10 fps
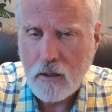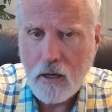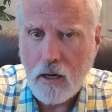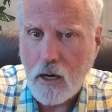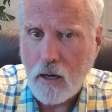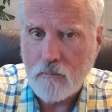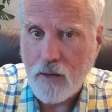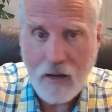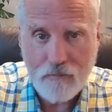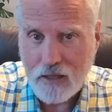
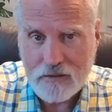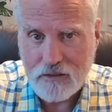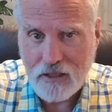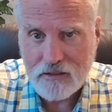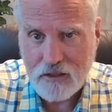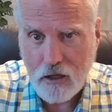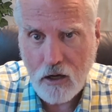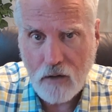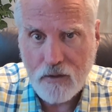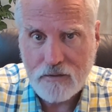I'm not suggesting at
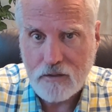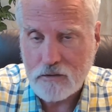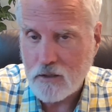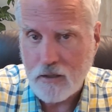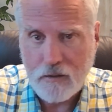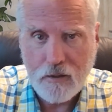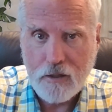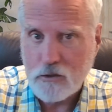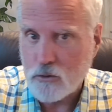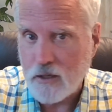all that there's a
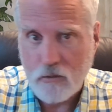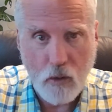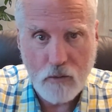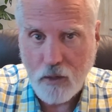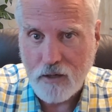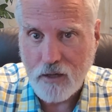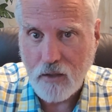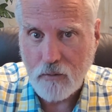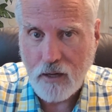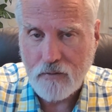trend one way or
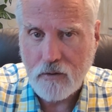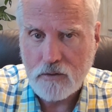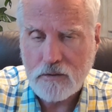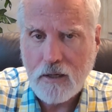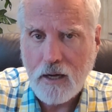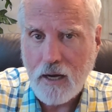another on those.